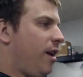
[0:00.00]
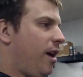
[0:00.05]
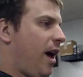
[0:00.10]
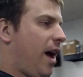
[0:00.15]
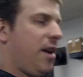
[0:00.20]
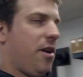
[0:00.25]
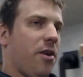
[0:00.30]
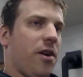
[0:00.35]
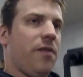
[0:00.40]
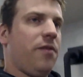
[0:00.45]

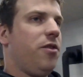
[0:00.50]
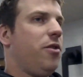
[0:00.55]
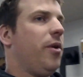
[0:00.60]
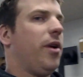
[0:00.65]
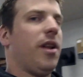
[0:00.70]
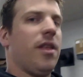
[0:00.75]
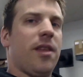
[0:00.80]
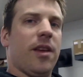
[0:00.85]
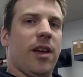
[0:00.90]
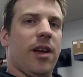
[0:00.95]
I don't have to do
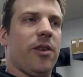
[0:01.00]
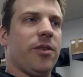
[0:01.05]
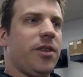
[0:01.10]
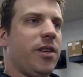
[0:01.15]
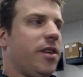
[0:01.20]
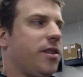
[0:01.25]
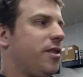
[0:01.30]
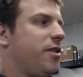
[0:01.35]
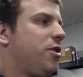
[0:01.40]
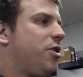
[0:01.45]
anything else. It
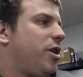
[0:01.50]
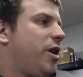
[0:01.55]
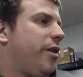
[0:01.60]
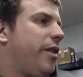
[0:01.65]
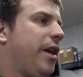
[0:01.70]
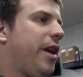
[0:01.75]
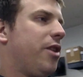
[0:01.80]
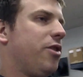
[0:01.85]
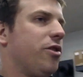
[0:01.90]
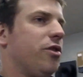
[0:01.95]
doesn't share
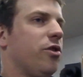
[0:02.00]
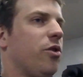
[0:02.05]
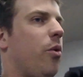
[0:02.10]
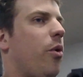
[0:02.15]
the engine's